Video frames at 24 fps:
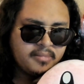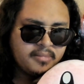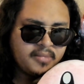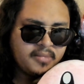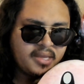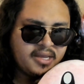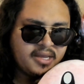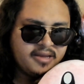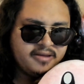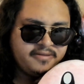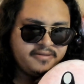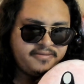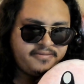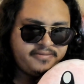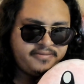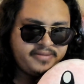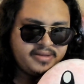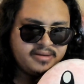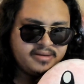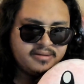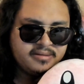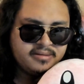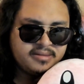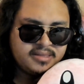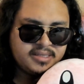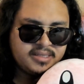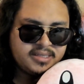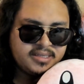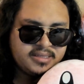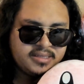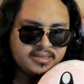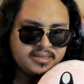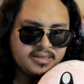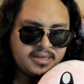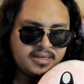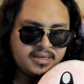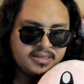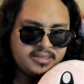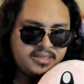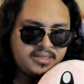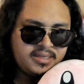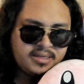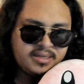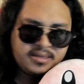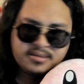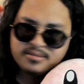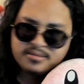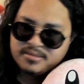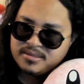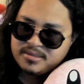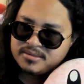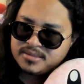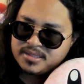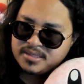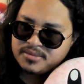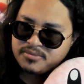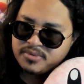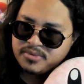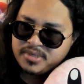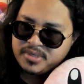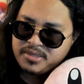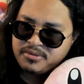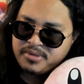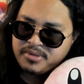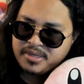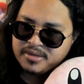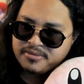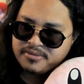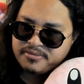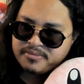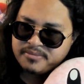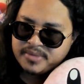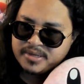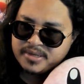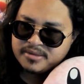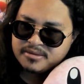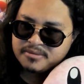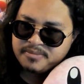I feel like, I don't know. Like, what do you hear from other